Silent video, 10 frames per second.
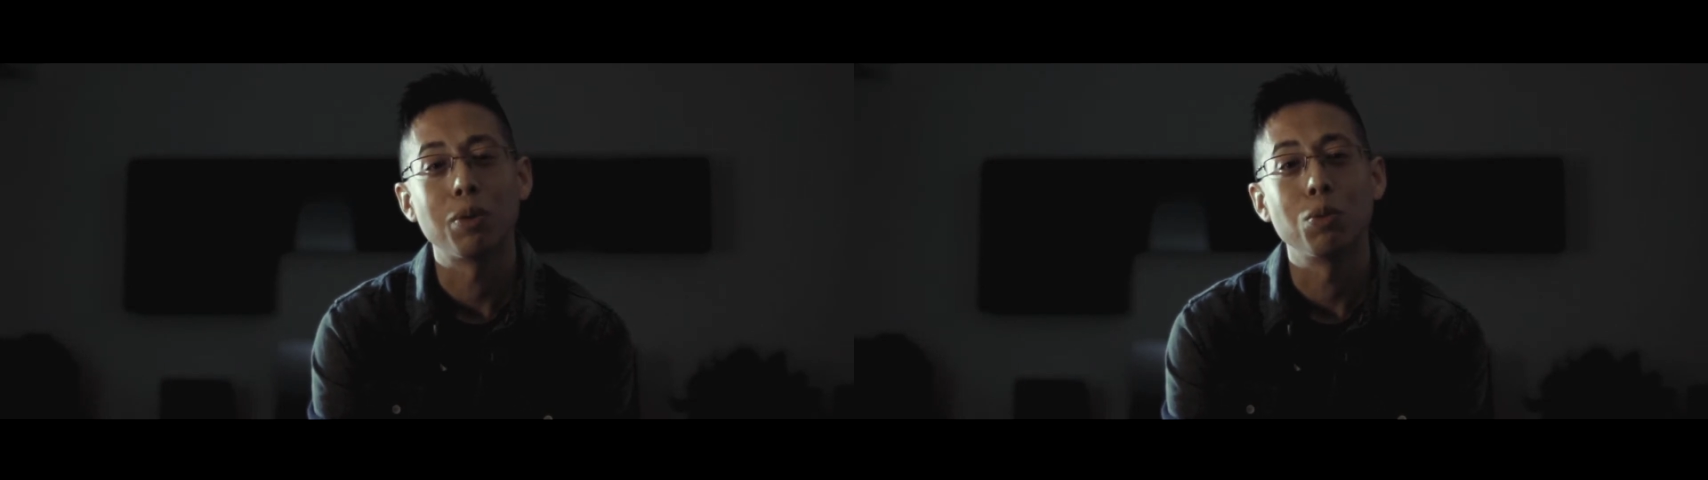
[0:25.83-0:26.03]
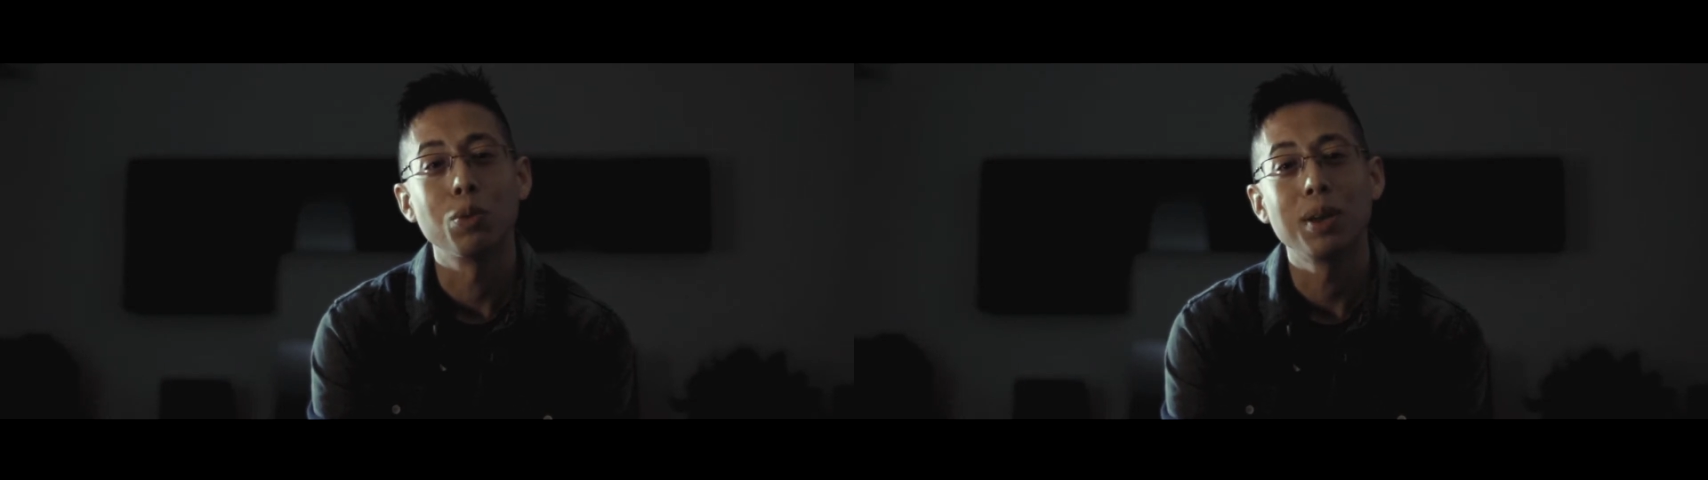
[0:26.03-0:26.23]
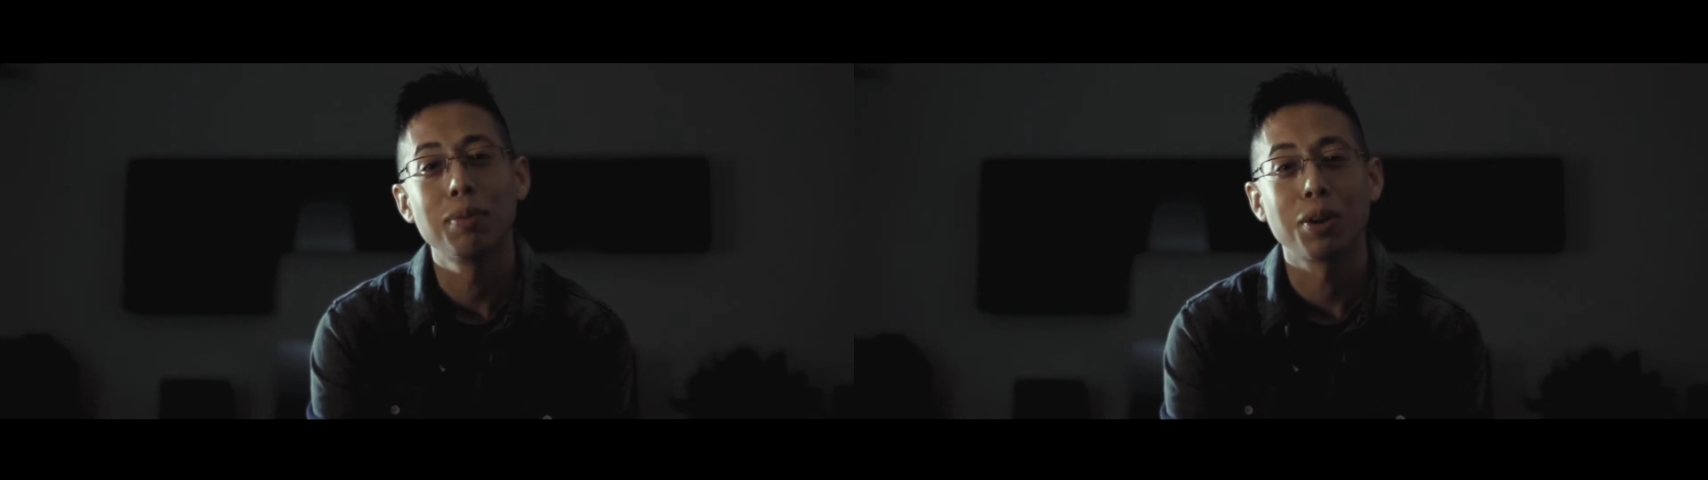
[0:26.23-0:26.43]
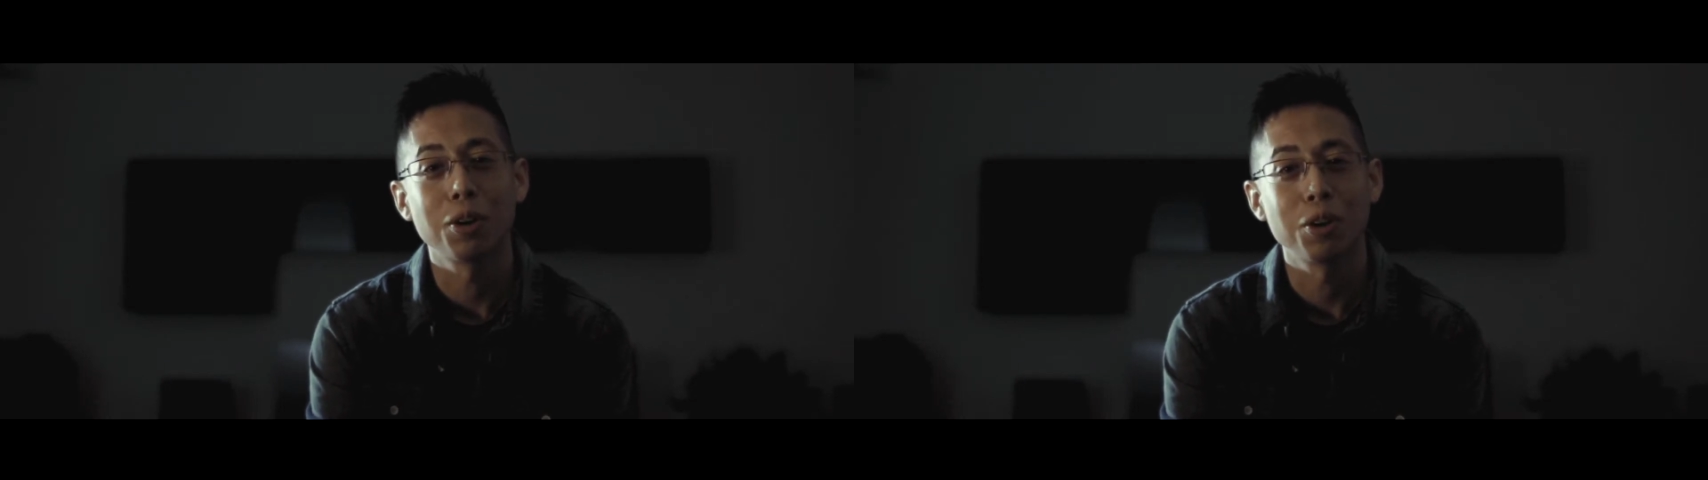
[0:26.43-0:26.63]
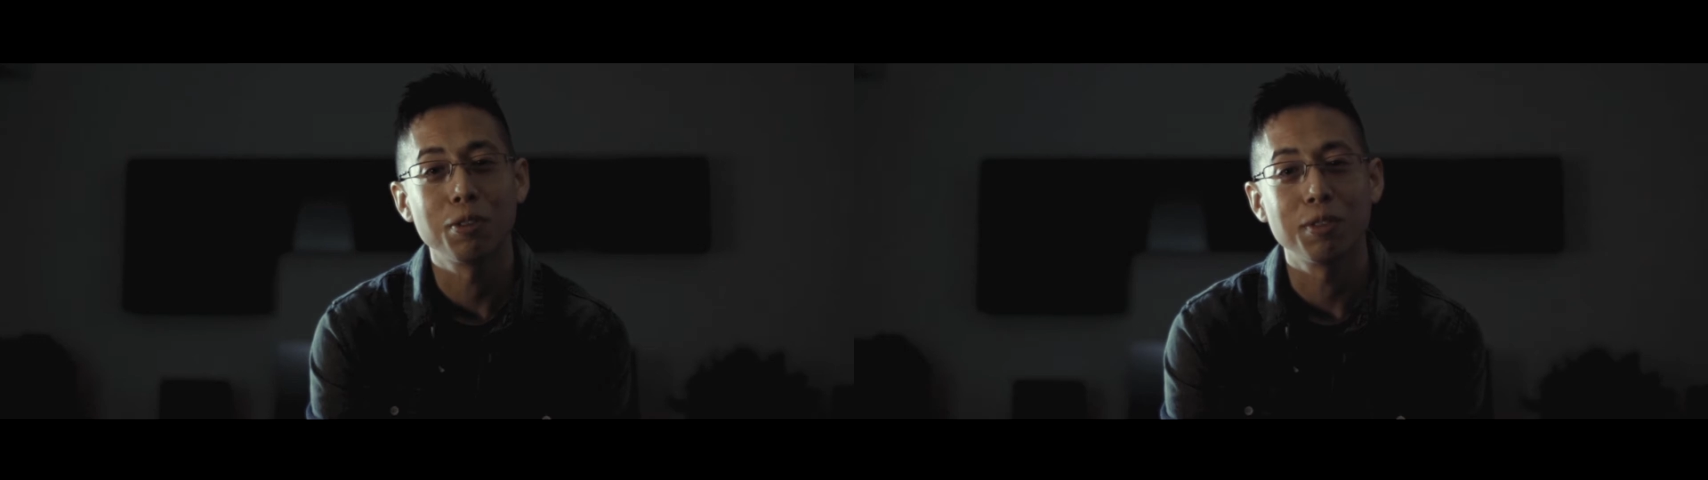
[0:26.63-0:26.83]
Reba
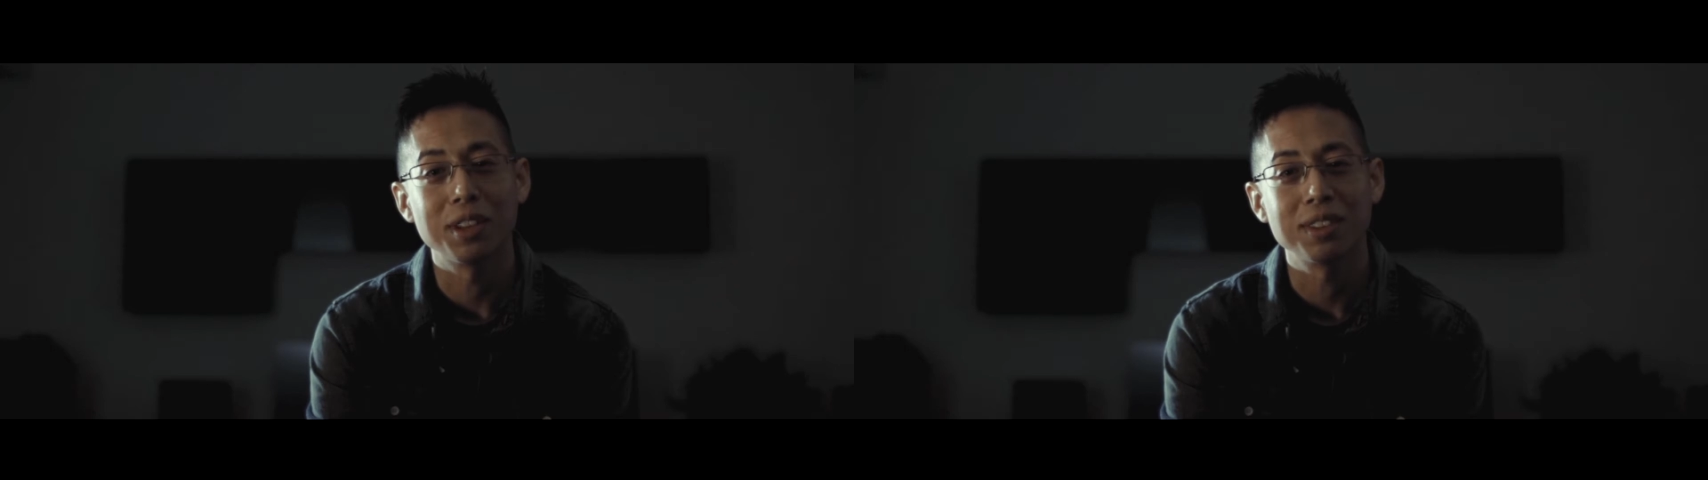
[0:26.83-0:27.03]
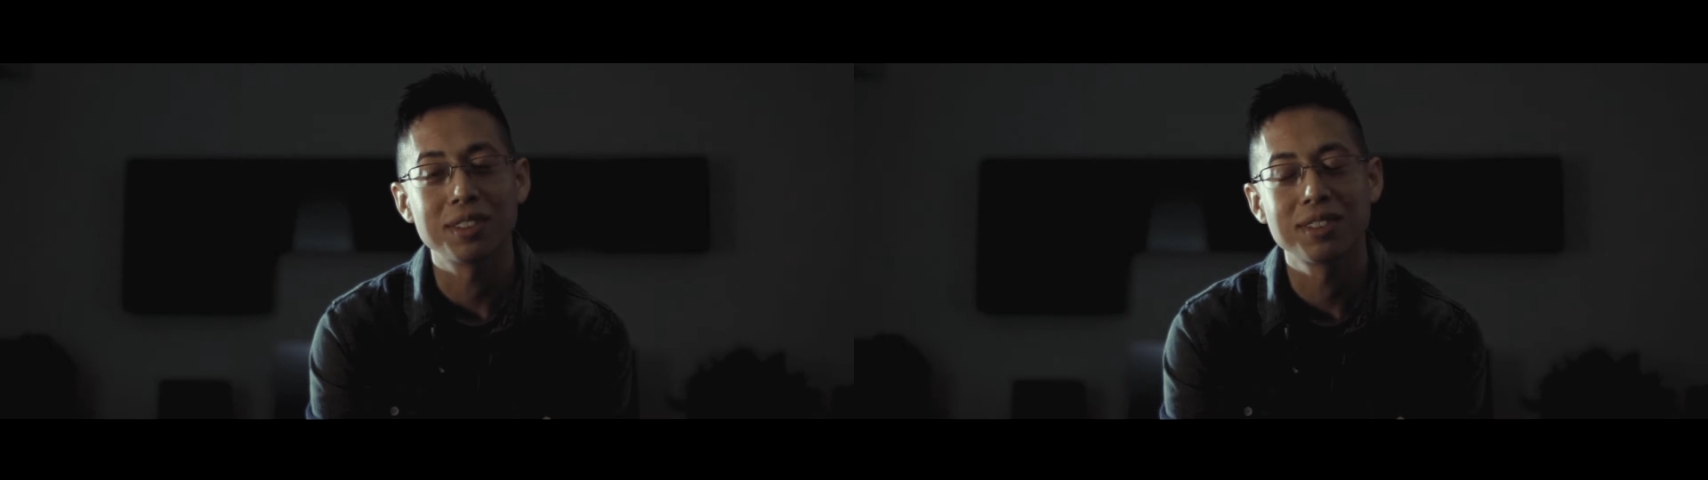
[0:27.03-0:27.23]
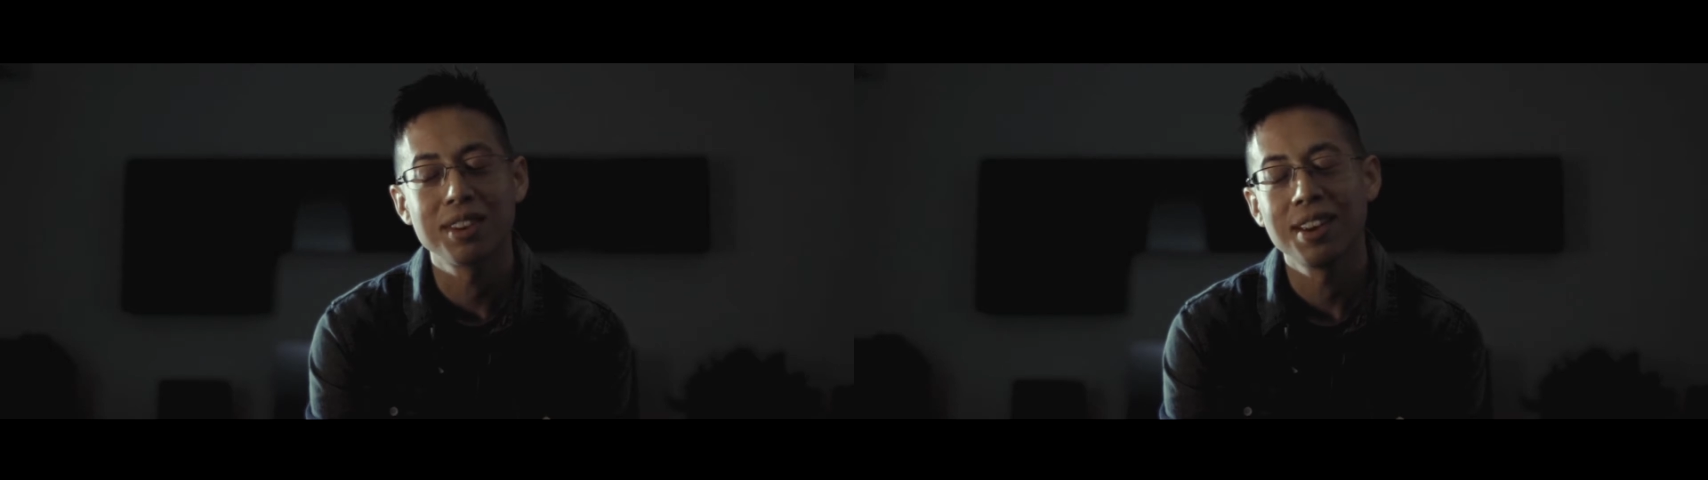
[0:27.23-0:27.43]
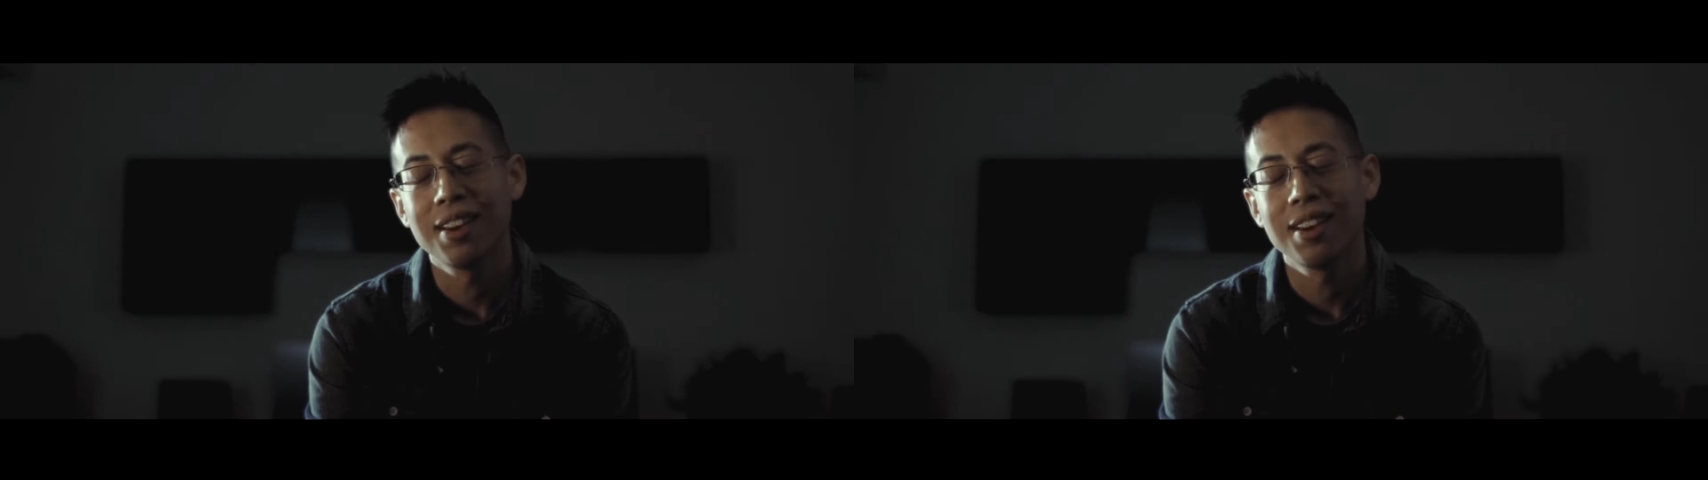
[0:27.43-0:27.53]
Hervis,